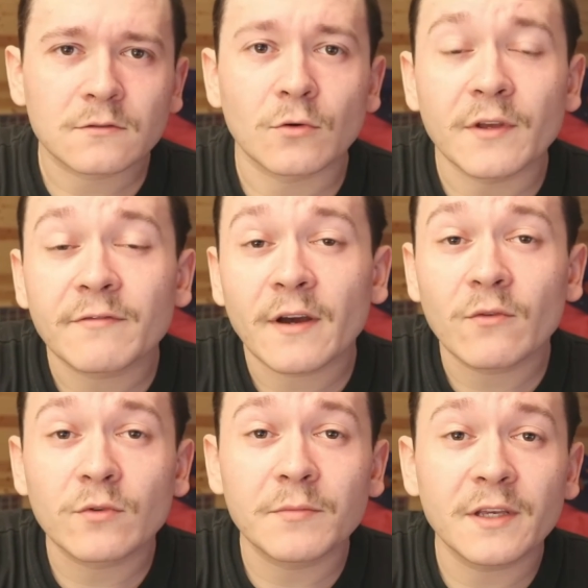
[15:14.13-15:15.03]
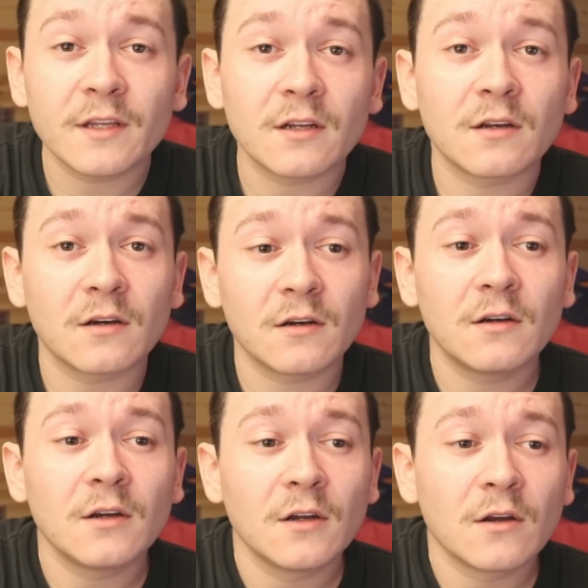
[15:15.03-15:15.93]
So if I would be in
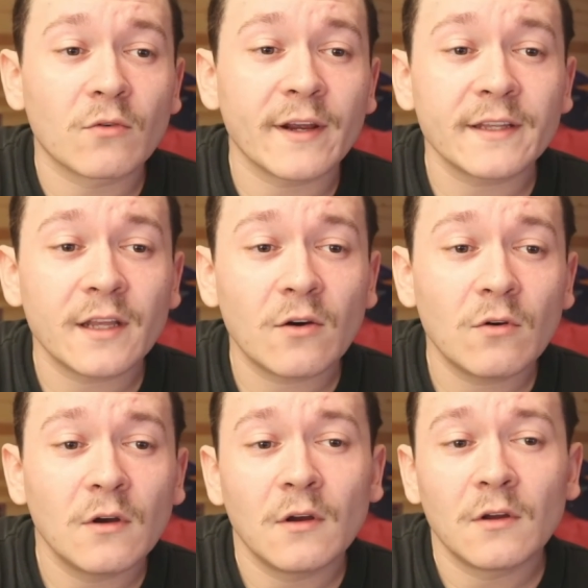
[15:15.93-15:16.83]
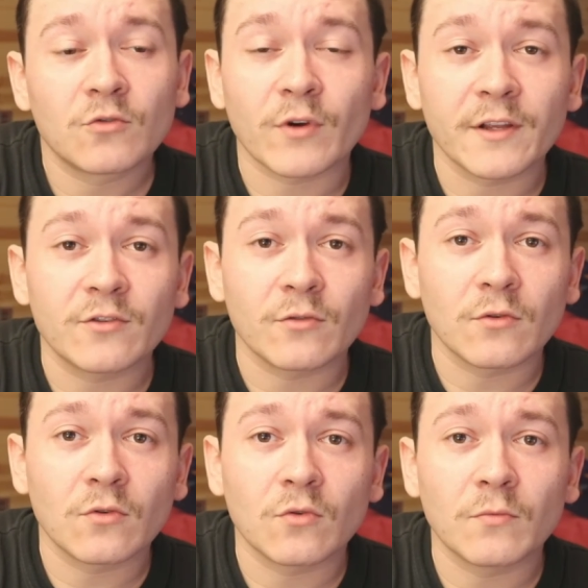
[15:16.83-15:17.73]
right now trying
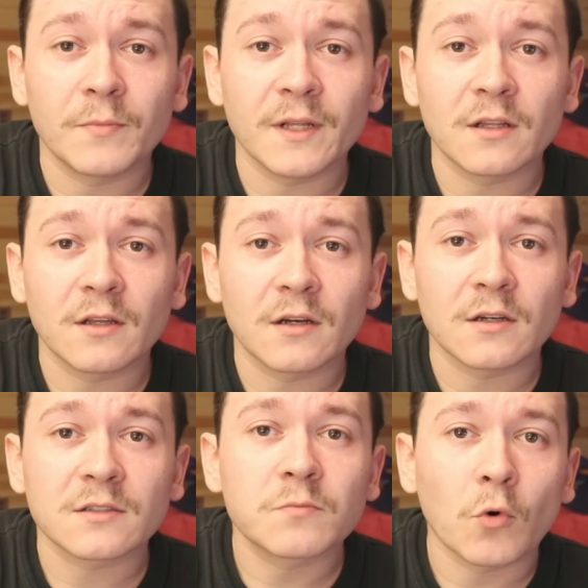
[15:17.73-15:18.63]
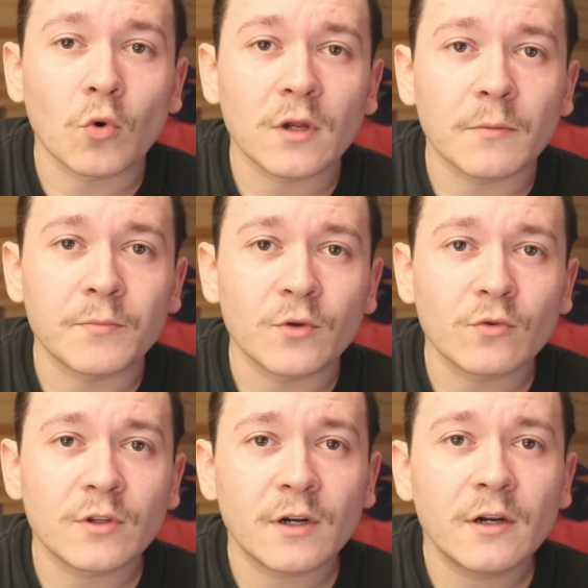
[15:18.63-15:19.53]
to build a small
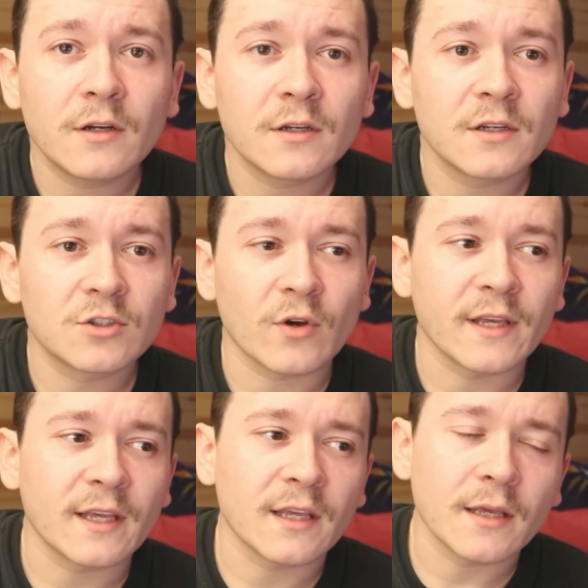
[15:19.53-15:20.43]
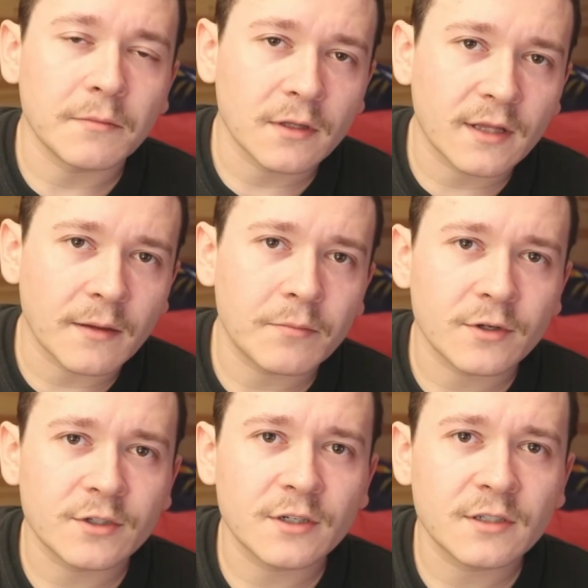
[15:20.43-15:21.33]
computer so I can keep the
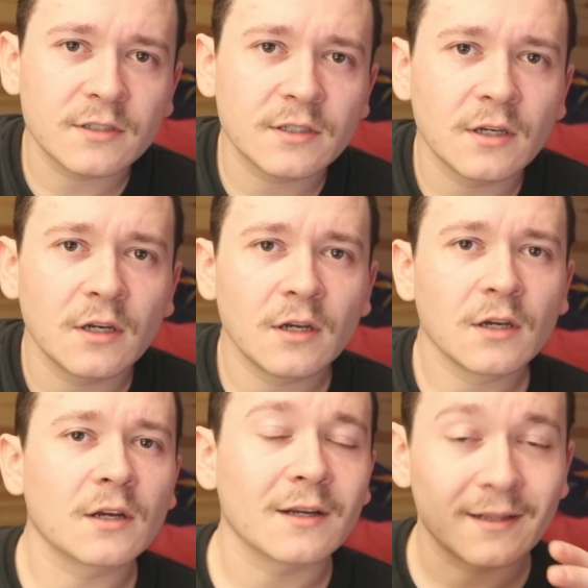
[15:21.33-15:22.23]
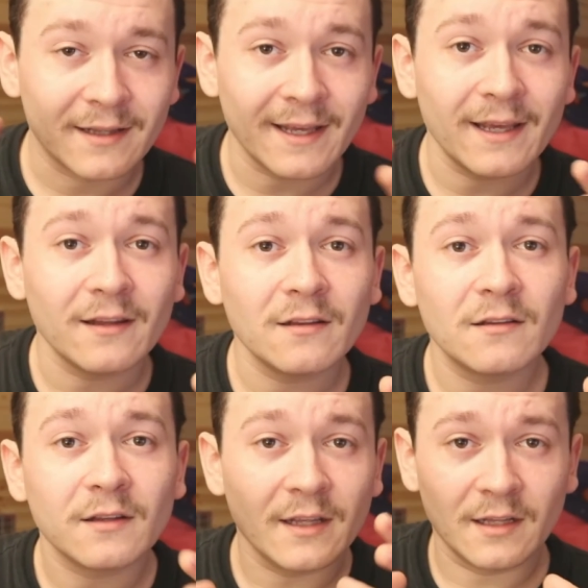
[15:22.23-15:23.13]
temperatures
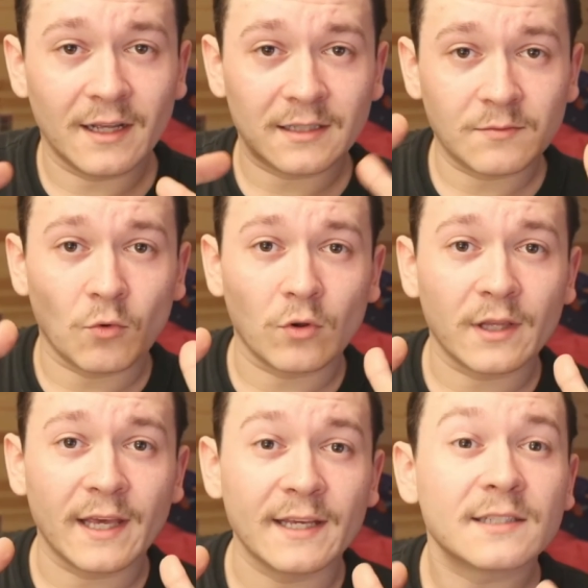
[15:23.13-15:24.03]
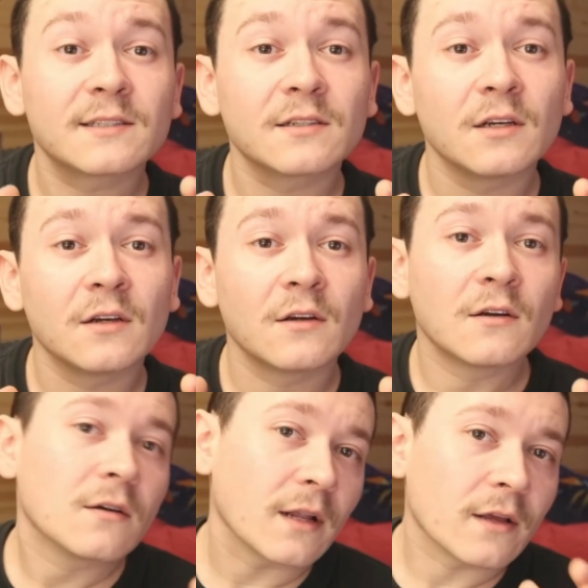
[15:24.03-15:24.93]
contained in that small case,
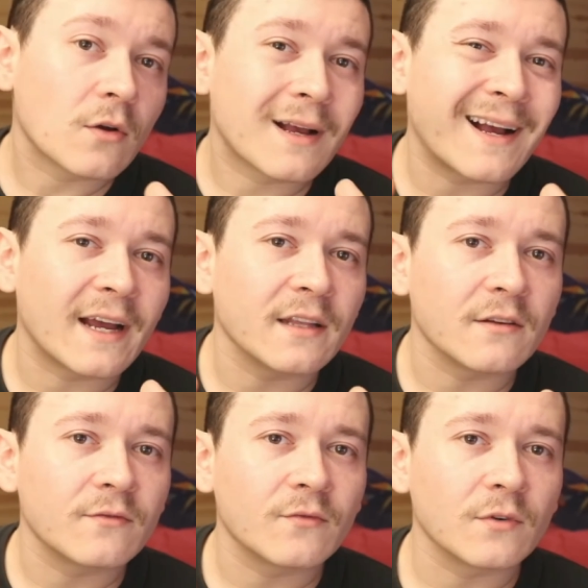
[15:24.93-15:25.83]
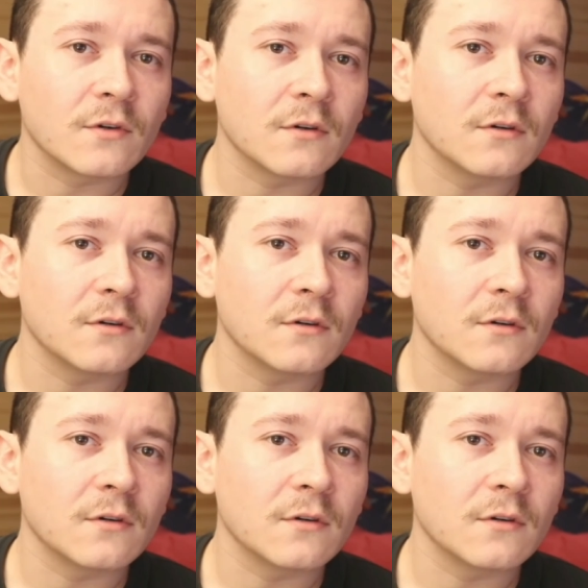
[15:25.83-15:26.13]
like kind of